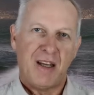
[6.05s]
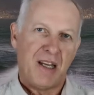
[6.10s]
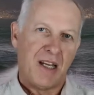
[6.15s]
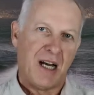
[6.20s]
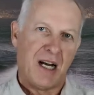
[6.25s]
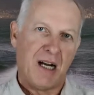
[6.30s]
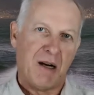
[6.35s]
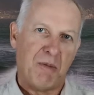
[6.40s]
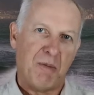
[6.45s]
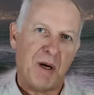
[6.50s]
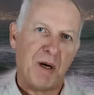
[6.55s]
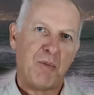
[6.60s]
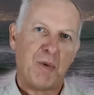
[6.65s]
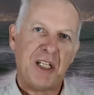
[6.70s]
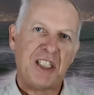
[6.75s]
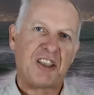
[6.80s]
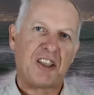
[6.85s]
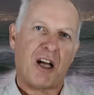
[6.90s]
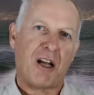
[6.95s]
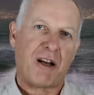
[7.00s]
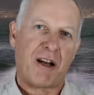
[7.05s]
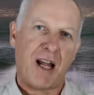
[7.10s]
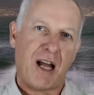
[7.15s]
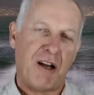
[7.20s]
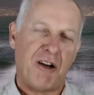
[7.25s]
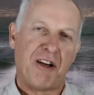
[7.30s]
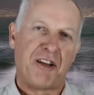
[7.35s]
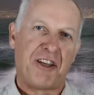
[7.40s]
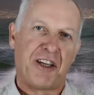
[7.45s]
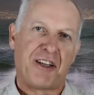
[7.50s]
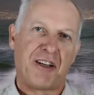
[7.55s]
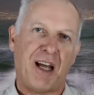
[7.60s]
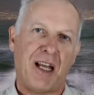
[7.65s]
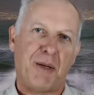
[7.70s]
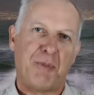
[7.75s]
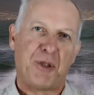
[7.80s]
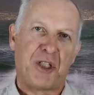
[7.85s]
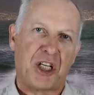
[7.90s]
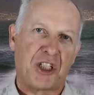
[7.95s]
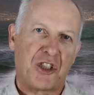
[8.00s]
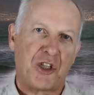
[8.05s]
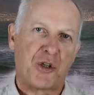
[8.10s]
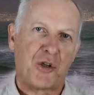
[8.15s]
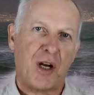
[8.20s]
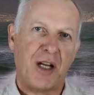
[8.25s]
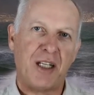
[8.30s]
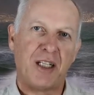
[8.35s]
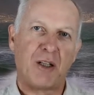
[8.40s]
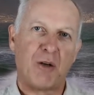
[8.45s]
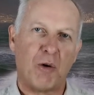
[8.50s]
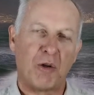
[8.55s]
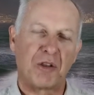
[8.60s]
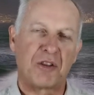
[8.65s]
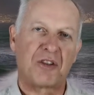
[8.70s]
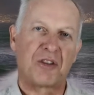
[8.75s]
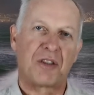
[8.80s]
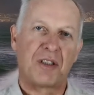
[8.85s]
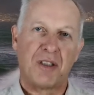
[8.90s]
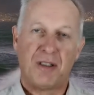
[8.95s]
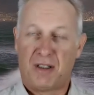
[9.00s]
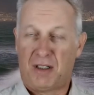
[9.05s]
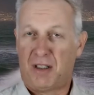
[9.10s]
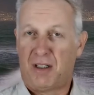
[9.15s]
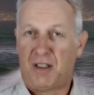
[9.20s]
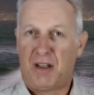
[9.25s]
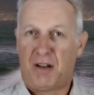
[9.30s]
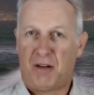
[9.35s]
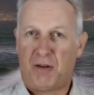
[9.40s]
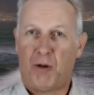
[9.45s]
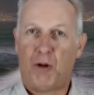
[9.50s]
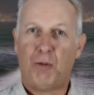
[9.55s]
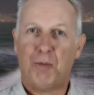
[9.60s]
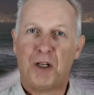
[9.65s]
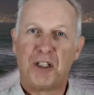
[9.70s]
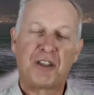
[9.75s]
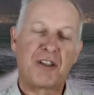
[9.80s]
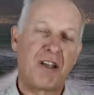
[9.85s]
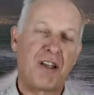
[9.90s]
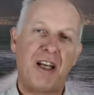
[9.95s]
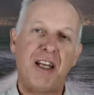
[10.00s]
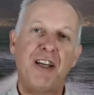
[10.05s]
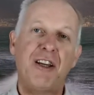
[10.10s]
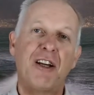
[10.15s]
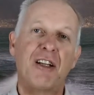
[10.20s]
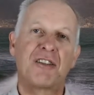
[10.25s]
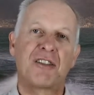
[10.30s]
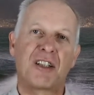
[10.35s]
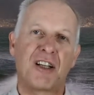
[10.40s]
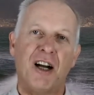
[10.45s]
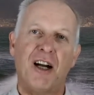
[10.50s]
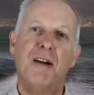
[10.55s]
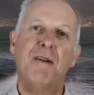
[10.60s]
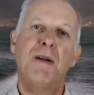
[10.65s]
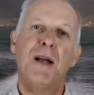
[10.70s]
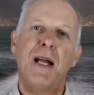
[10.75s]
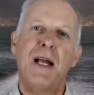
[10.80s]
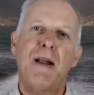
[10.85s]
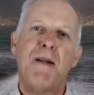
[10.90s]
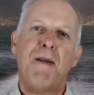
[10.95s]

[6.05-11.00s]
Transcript: Now, when we started our earthing and lightning protection training course almost 30 years ago,